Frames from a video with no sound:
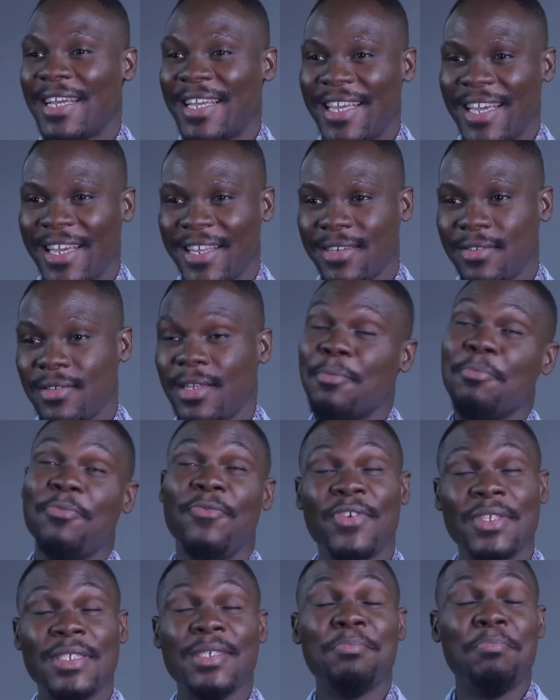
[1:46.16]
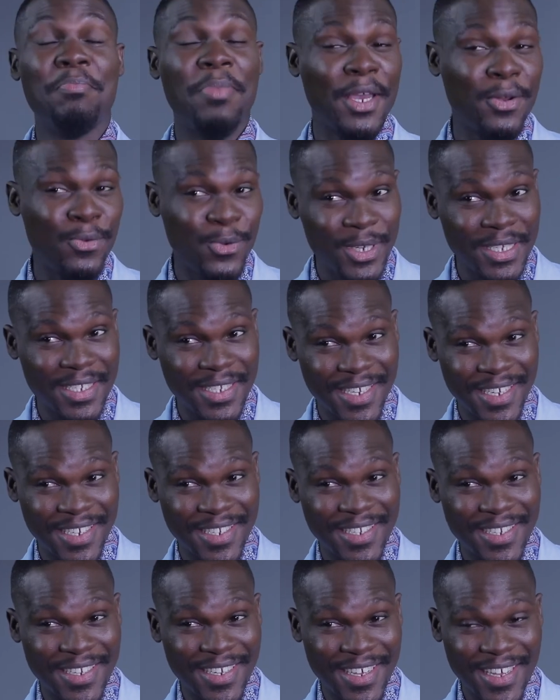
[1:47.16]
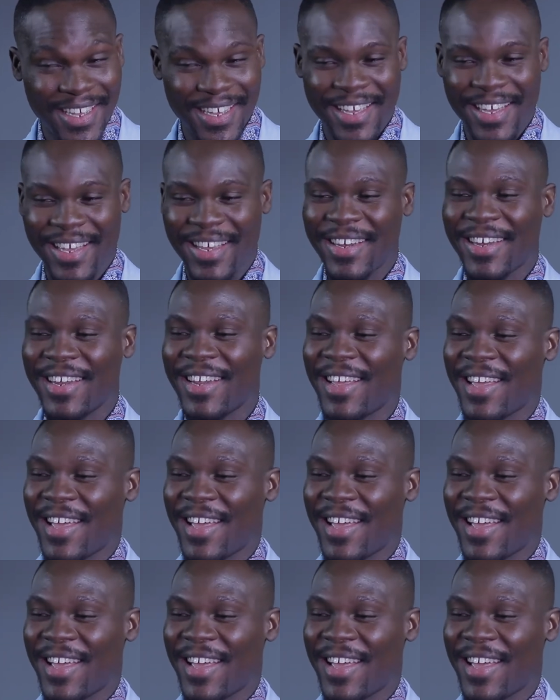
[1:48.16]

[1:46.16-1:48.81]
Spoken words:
again, visit Benue State again.